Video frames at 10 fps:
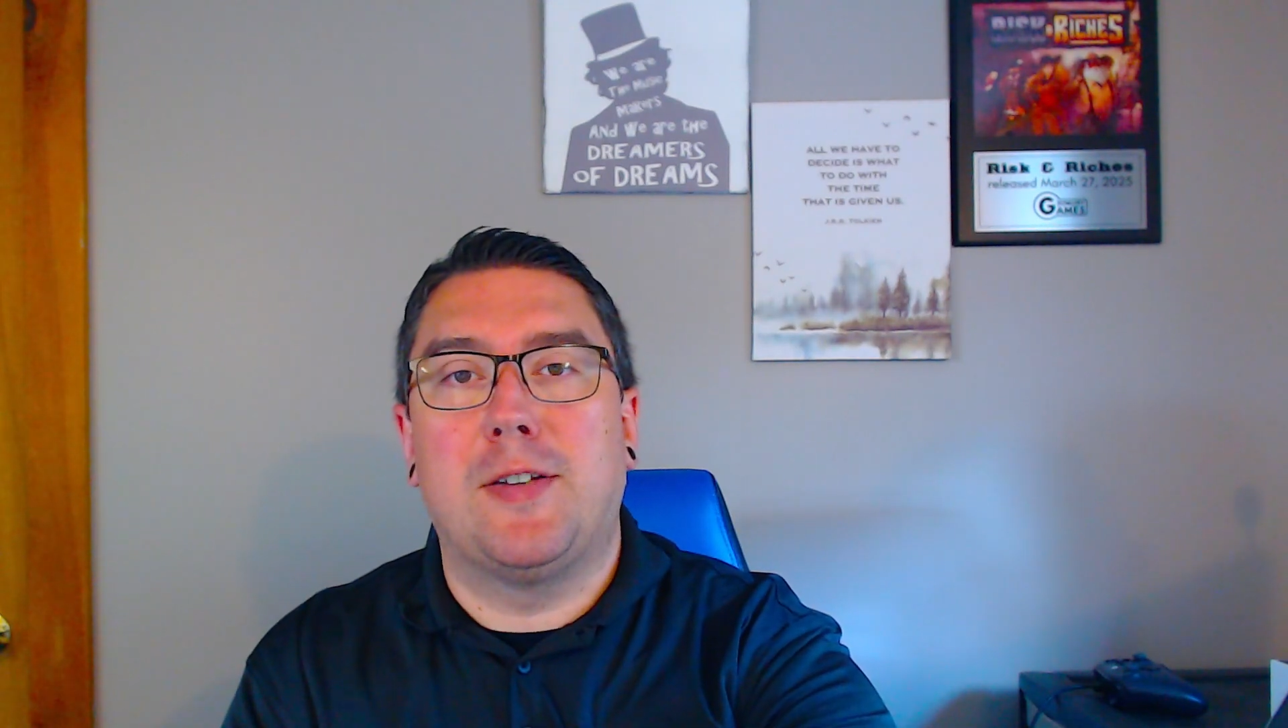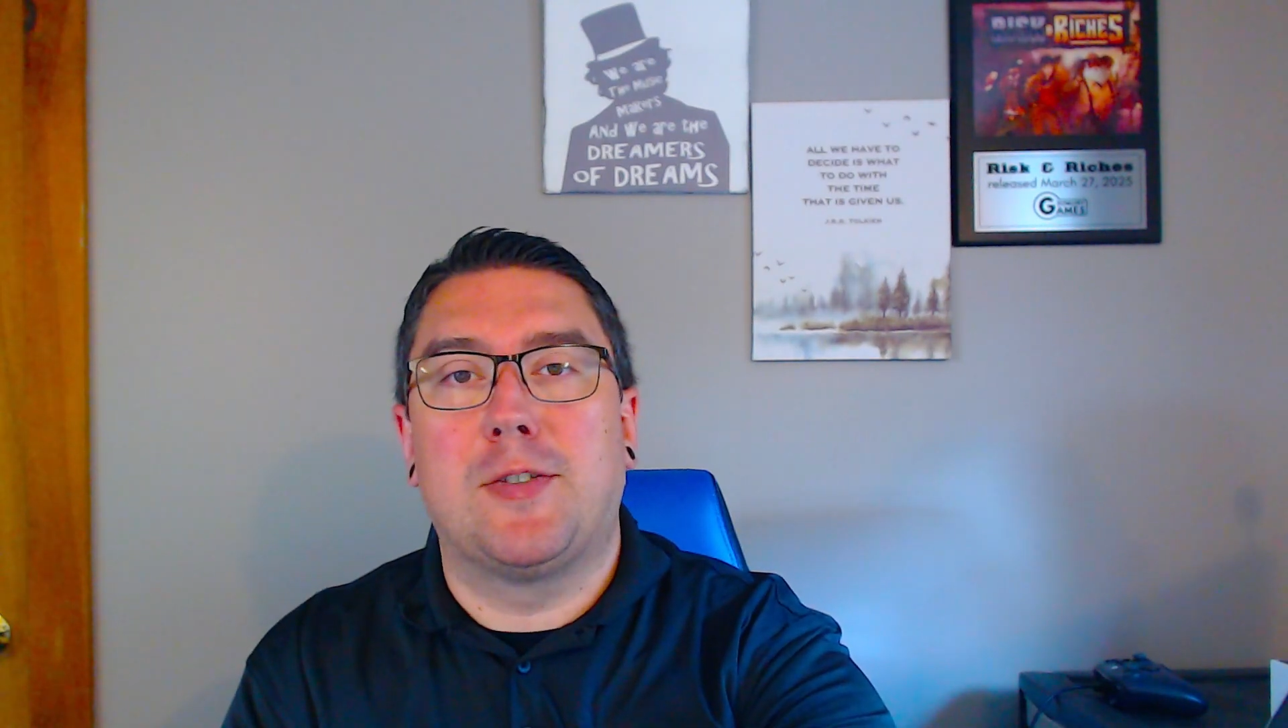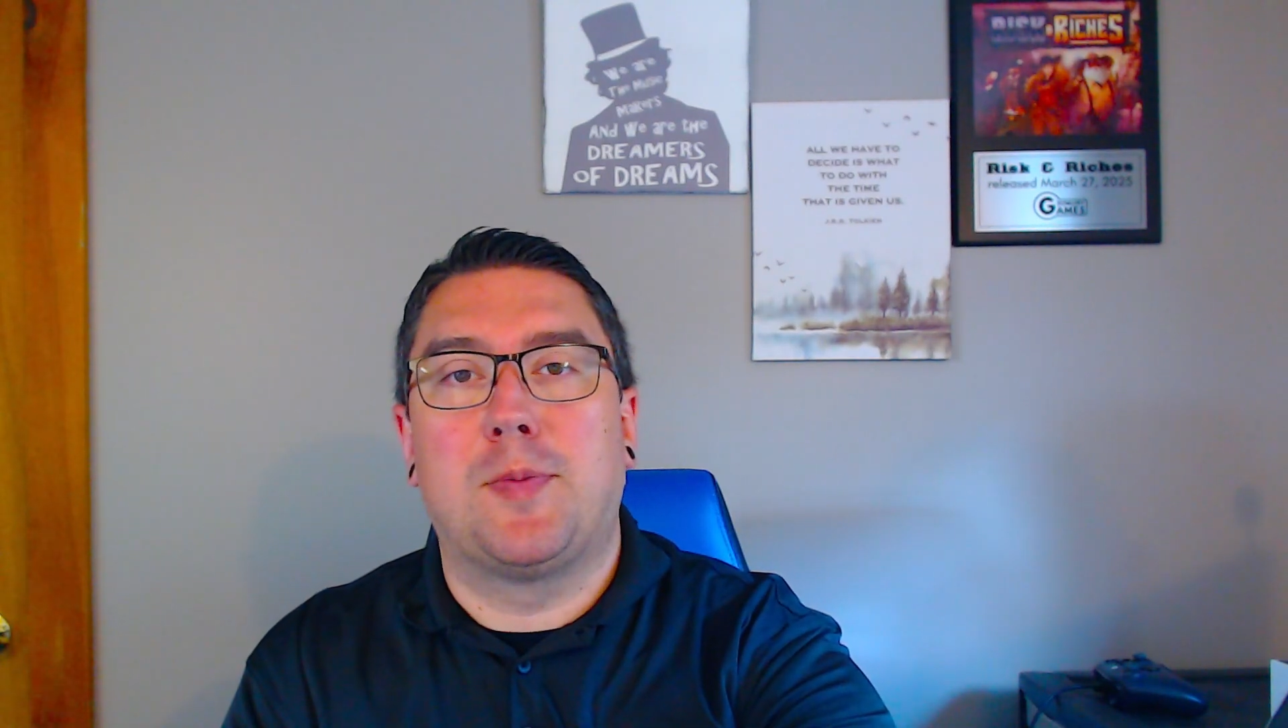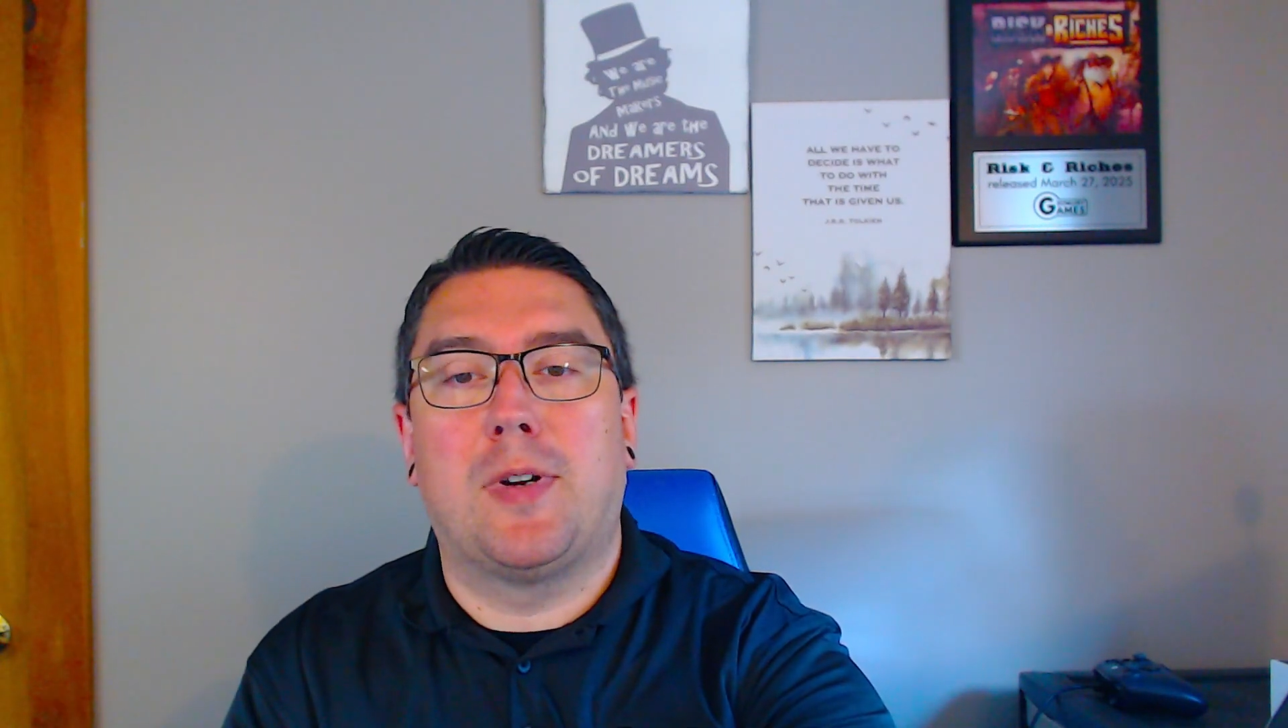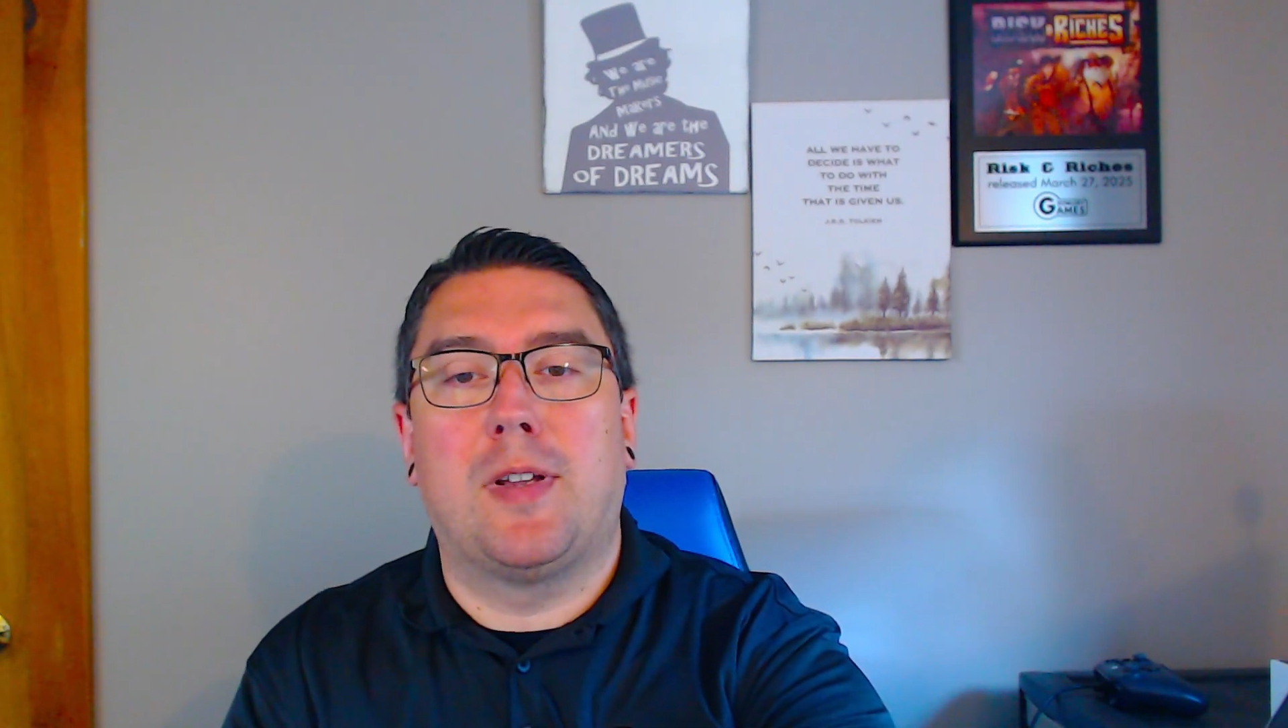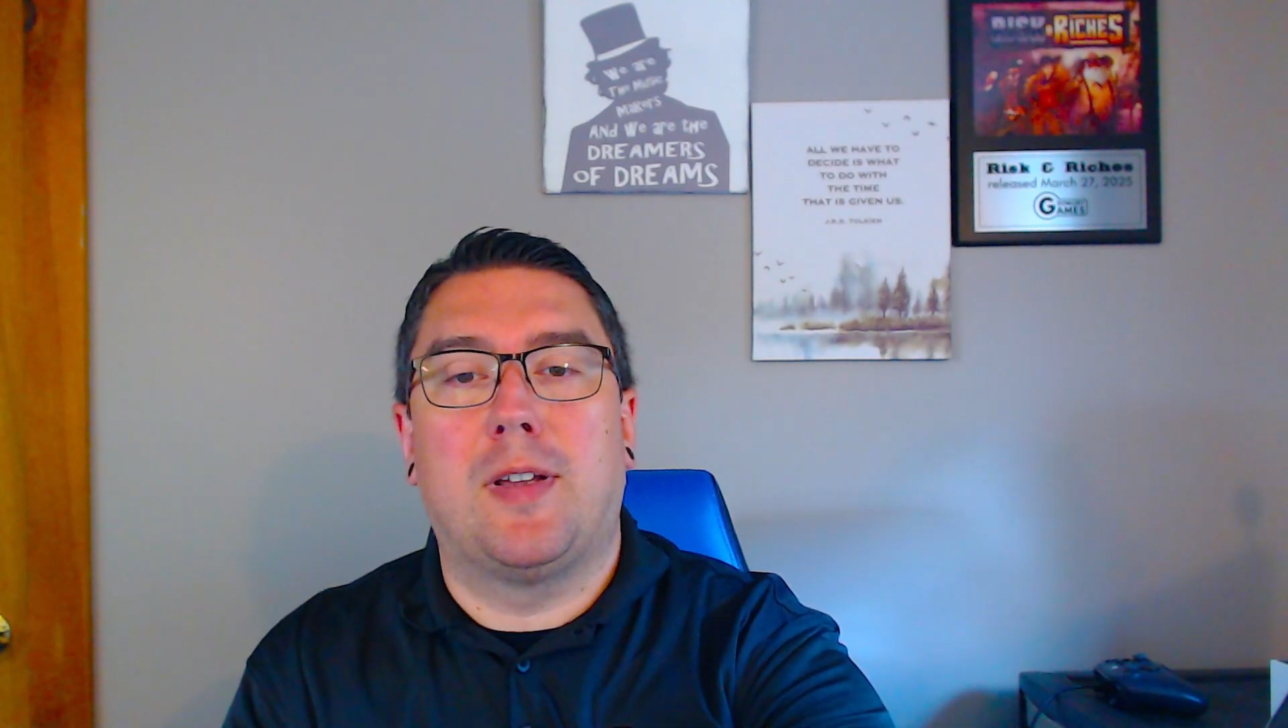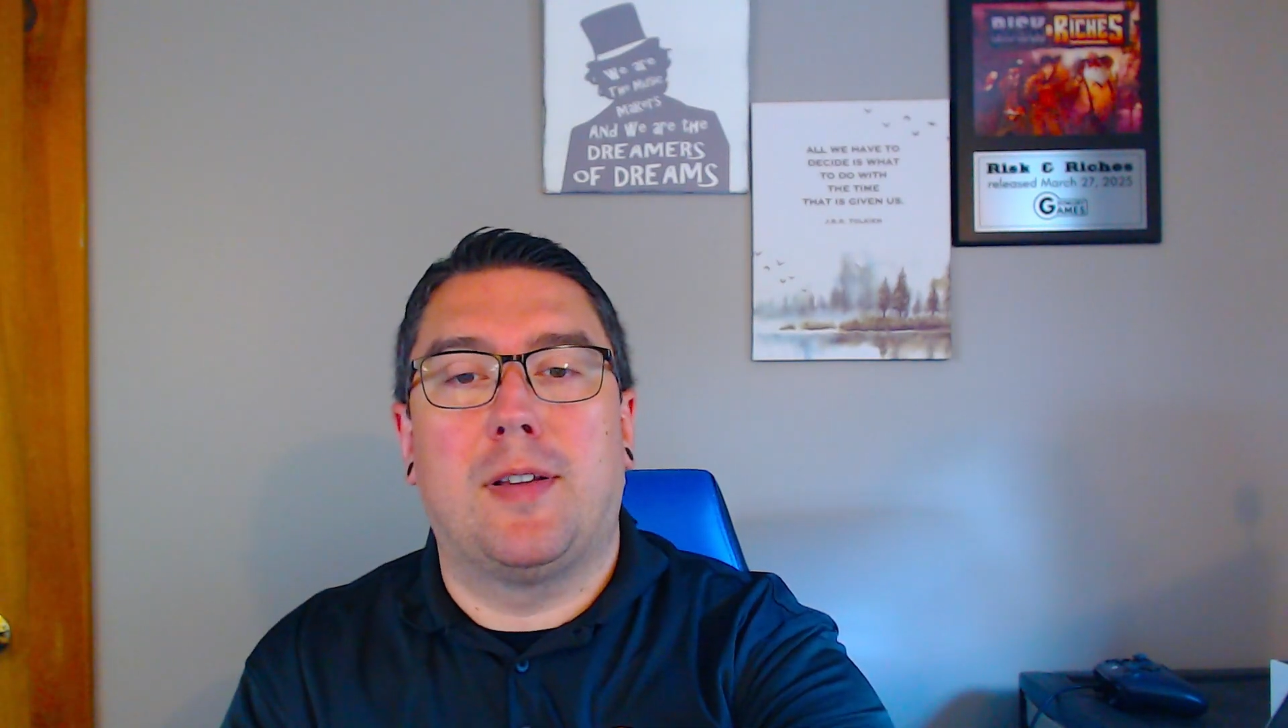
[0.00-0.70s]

I just want